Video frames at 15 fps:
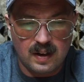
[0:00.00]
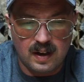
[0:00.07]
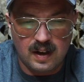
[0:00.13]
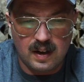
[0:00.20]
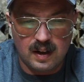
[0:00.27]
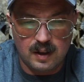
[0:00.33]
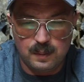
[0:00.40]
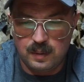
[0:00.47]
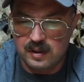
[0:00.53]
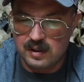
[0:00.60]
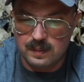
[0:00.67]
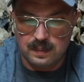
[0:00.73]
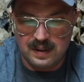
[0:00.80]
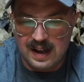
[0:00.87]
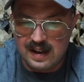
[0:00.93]
I'll put
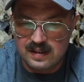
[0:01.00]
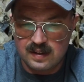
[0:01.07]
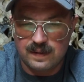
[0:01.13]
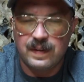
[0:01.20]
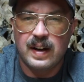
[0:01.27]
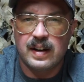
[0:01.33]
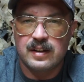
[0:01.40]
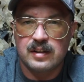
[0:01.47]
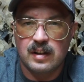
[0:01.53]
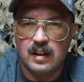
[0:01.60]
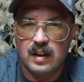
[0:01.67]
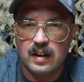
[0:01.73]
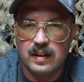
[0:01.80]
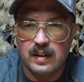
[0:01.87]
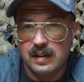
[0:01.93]
some blast effects
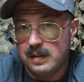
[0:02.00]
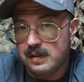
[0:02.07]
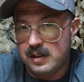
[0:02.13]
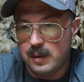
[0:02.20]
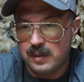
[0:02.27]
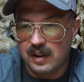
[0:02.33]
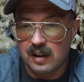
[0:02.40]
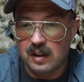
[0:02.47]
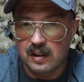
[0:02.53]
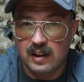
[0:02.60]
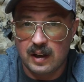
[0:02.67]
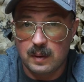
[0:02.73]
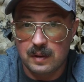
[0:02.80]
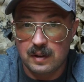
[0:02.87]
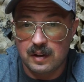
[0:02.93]
on and see what they look
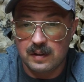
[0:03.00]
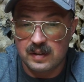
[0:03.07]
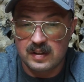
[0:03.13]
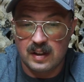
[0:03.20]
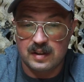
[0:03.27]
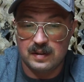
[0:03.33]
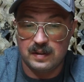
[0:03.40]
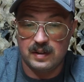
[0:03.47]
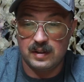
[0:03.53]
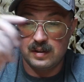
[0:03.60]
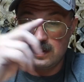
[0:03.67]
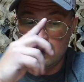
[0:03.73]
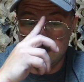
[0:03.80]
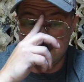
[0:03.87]
like with all their accessories.